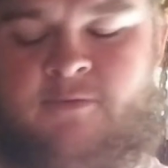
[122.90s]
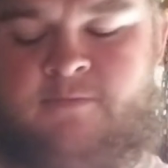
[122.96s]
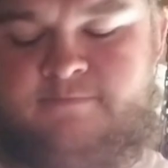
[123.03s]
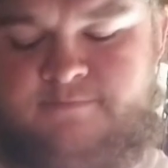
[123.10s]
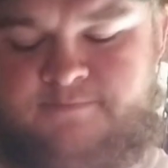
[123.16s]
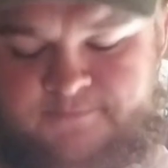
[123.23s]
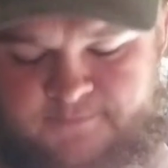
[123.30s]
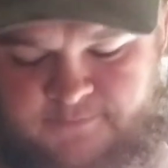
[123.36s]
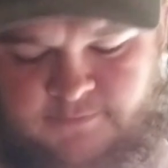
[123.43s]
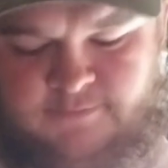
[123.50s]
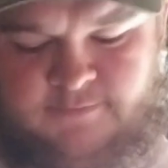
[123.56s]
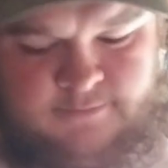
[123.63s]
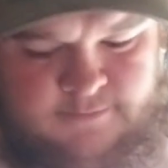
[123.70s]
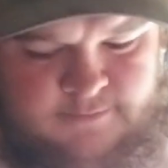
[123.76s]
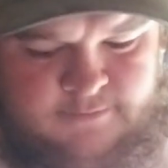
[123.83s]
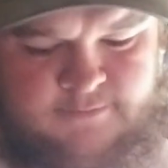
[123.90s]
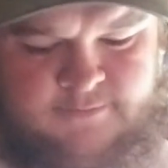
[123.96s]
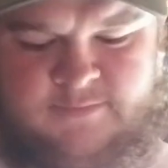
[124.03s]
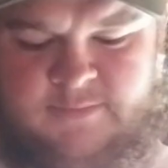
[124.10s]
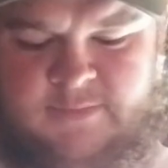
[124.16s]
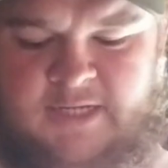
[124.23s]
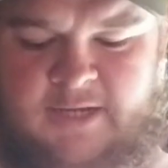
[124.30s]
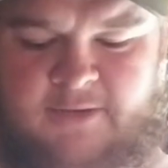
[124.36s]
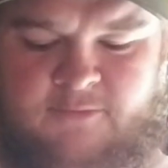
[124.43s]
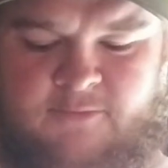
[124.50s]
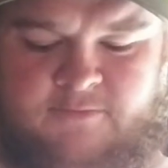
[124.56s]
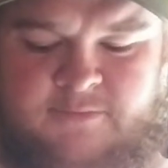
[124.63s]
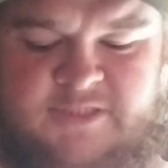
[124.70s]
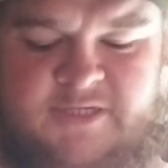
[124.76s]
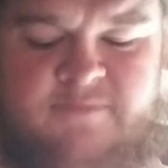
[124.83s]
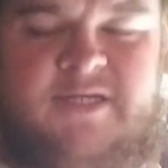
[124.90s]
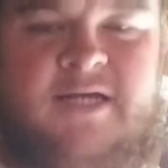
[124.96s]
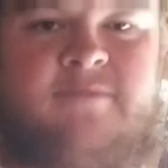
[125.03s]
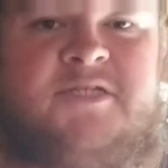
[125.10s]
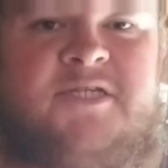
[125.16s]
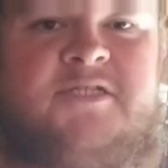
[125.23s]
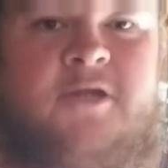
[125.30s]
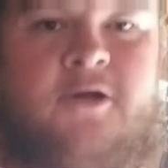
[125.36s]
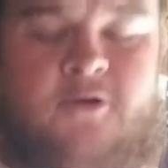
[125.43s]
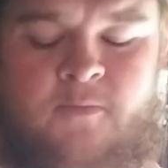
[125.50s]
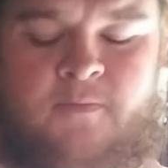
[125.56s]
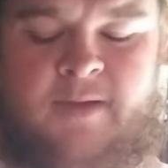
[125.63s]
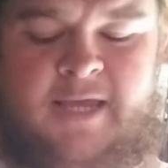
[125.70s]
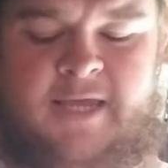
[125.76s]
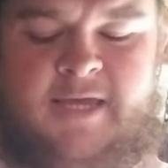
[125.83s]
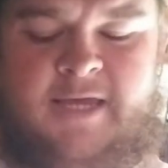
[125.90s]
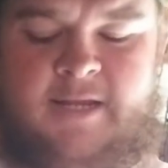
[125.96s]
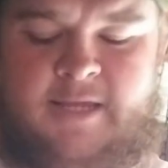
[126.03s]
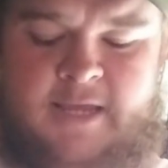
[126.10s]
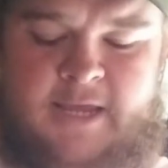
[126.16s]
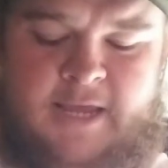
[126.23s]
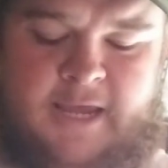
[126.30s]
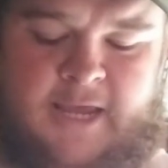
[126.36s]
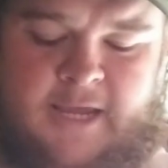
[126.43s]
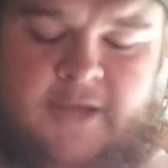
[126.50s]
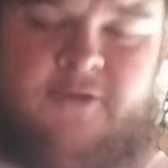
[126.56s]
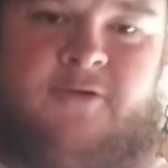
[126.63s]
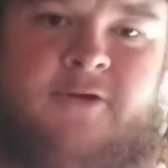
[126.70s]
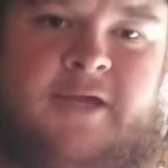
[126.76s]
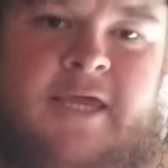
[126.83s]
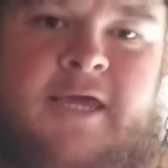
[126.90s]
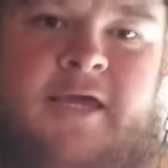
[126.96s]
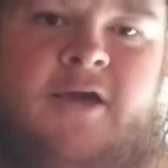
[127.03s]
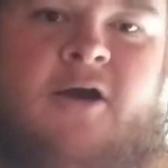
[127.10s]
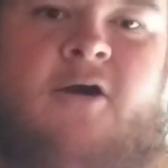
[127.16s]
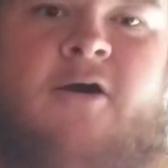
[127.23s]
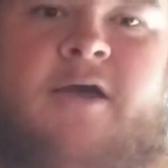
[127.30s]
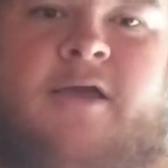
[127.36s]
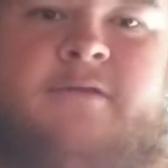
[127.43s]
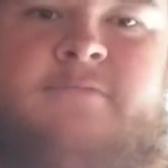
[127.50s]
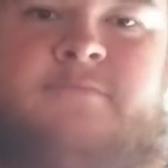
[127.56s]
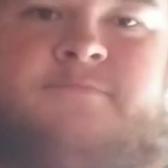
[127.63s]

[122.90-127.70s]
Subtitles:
them. And sometimes that circle pan, you'll get caught